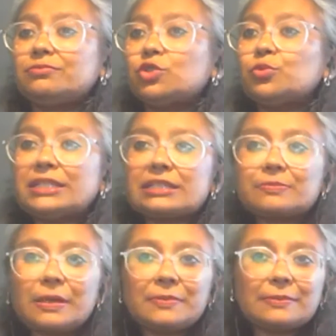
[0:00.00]
You meet in
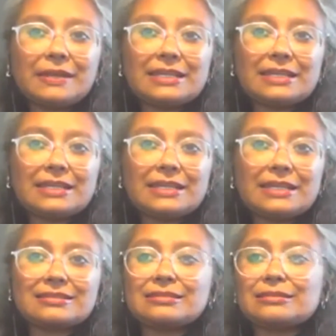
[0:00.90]
public
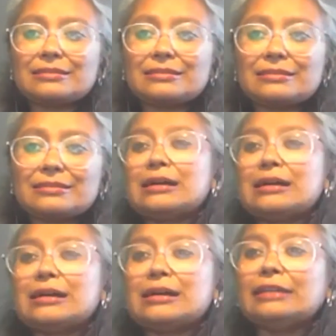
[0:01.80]
places.
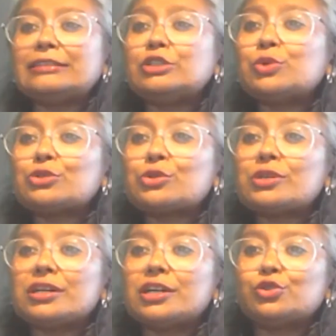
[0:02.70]
I think you also
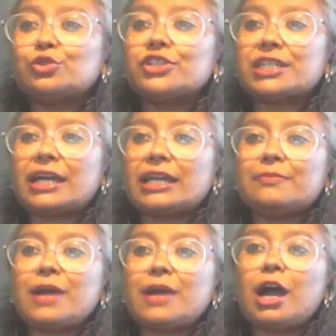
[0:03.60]
learn over
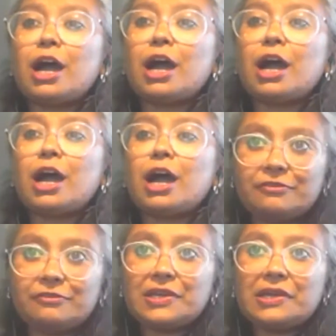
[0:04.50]
time how to
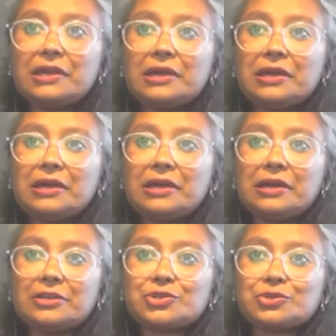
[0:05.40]
behave.
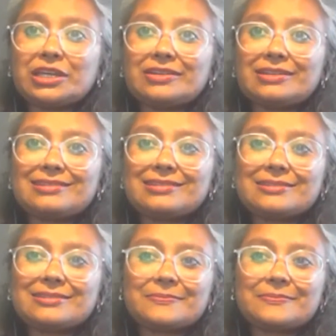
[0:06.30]
So there
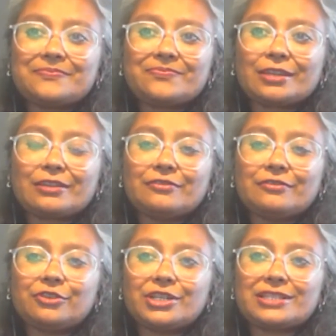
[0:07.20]
is,
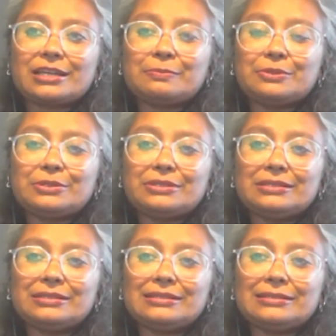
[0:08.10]
for example,
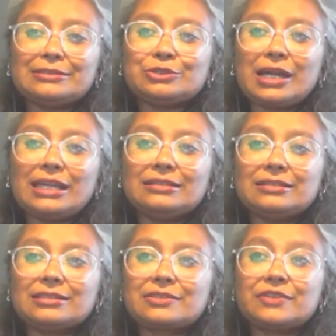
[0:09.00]
I
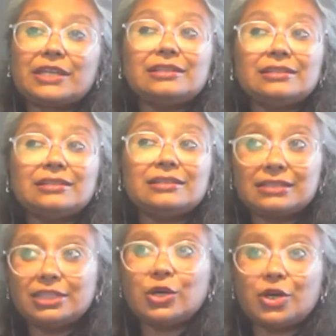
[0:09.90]
learned very
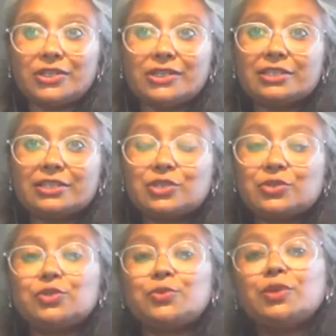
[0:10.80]
early on that,
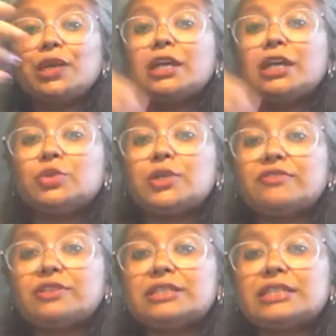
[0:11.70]
you
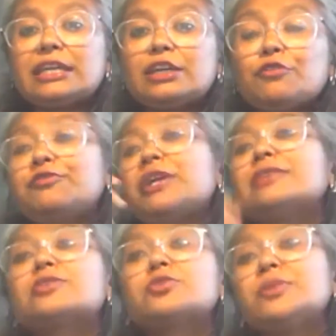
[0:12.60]
never take
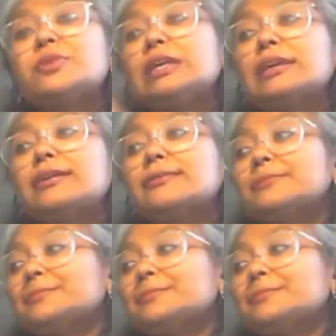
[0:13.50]
offense to being